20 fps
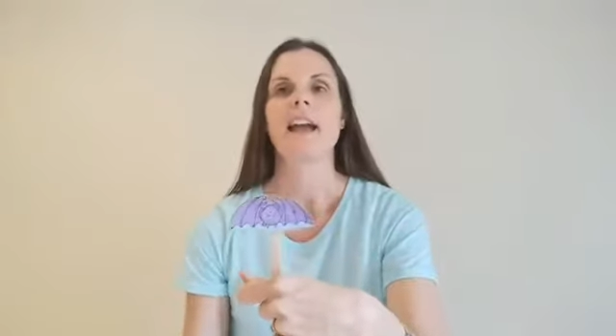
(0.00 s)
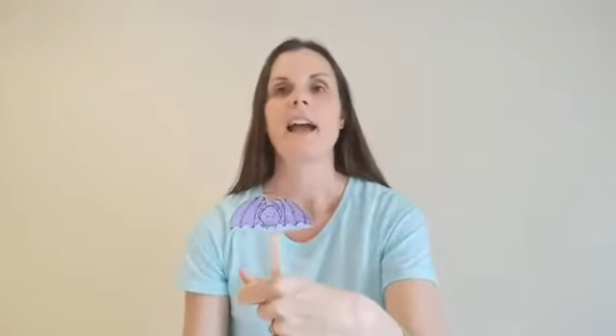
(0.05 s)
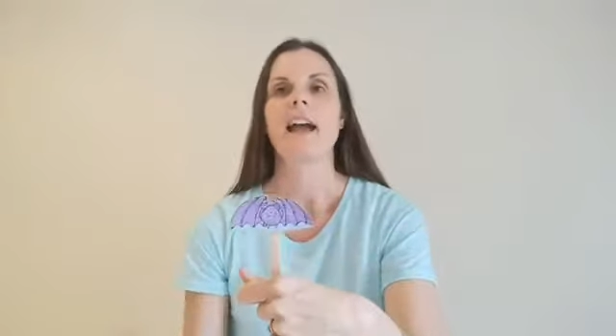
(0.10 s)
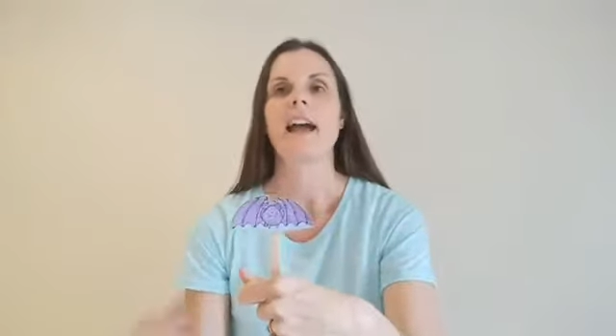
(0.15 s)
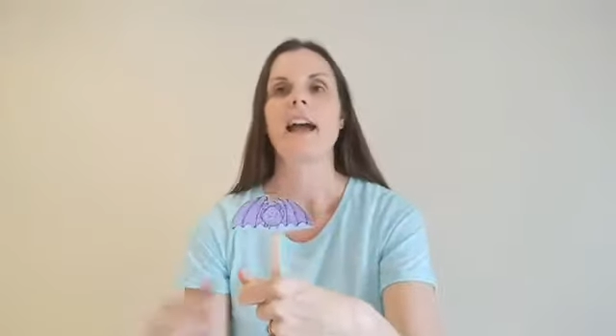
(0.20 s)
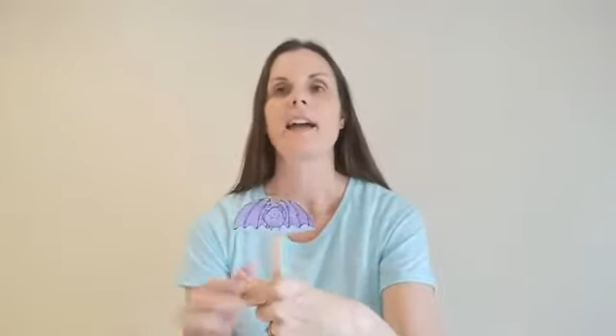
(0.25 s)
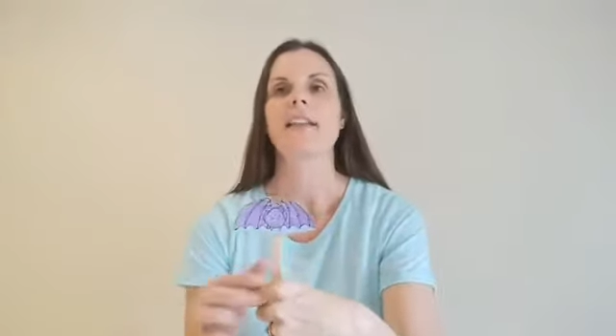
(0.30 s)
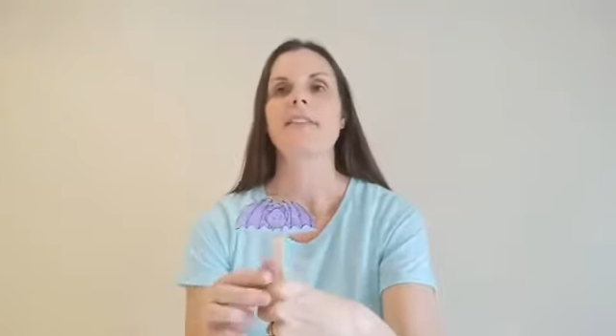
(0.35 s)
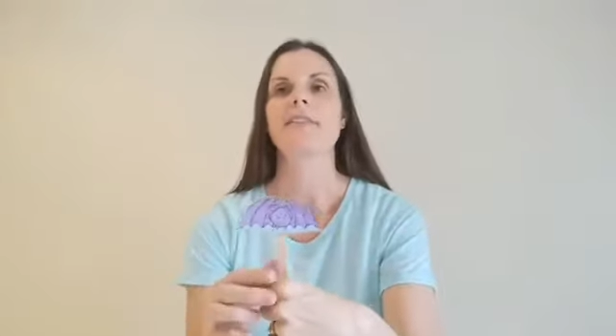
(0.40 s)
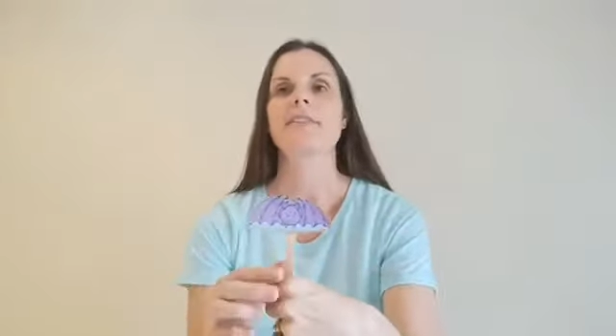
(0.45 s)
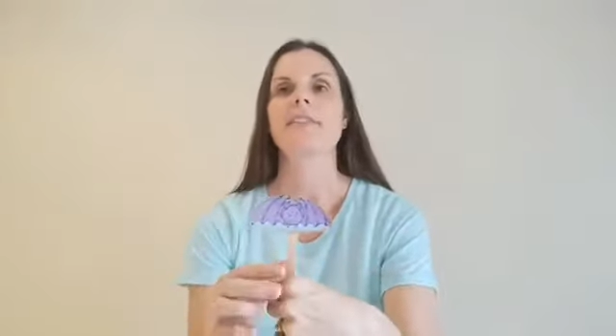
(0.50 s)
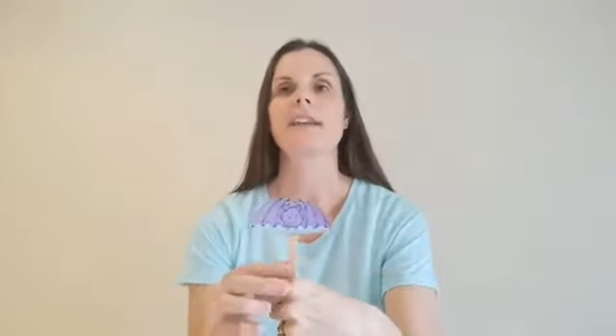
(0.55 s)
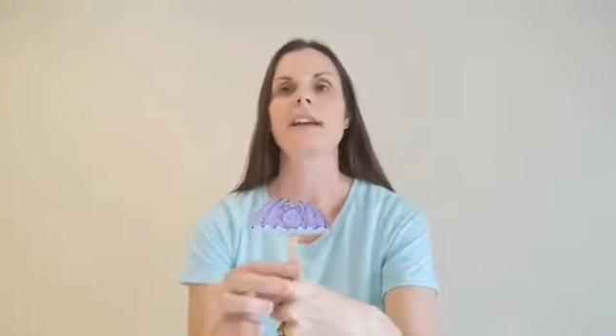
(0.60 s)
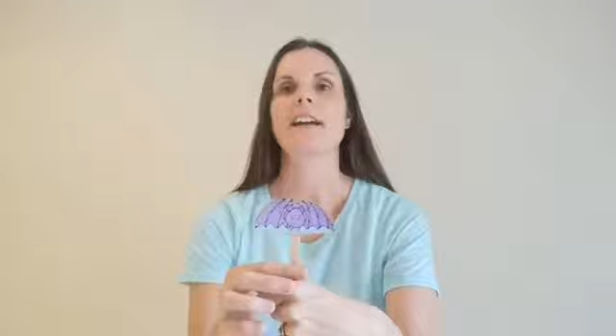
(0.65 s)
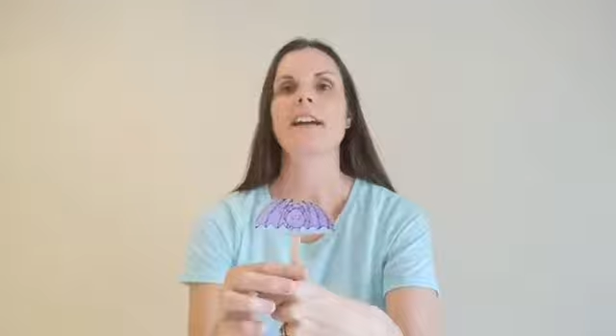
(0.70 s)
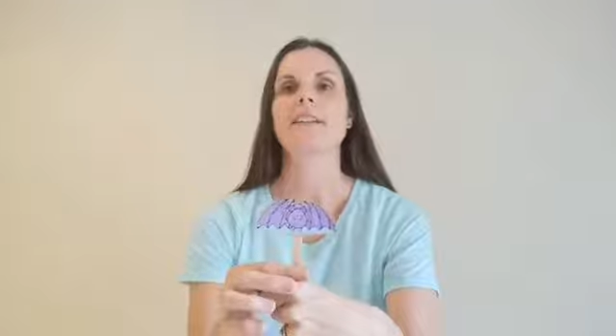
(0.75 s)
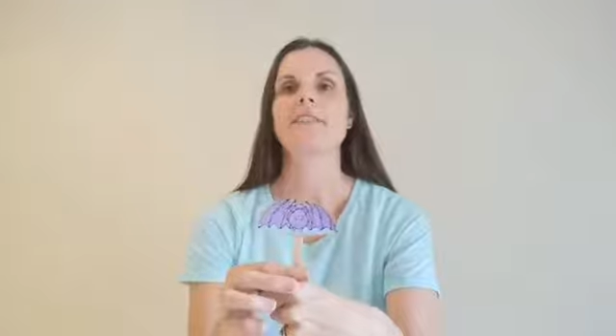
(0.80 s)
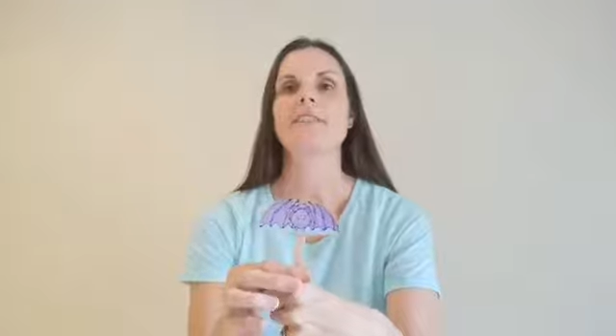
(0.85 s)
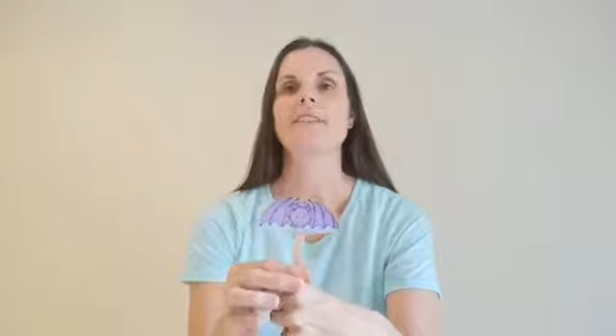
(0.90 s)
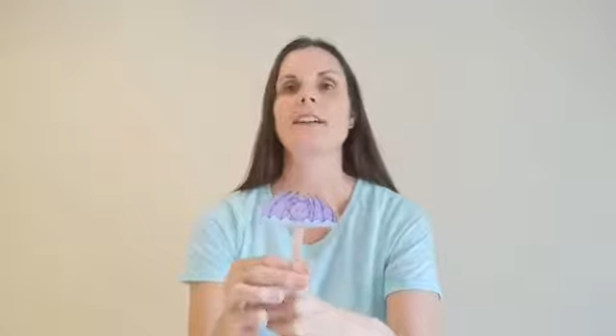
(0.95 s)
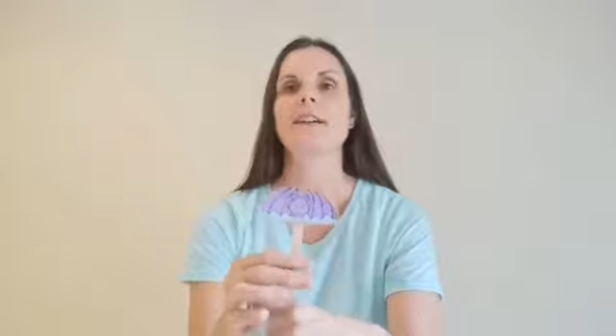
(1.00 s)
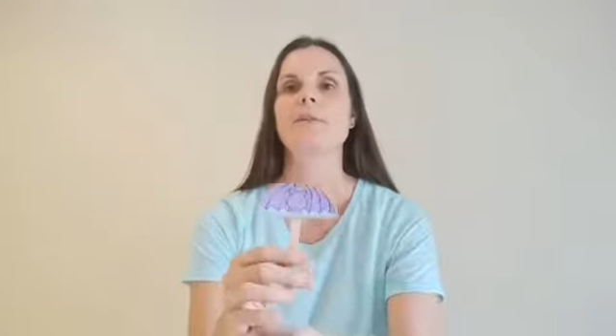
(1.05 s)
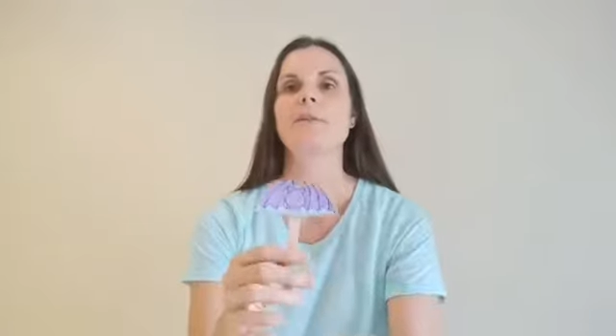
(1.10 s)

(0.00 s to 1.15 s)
And then there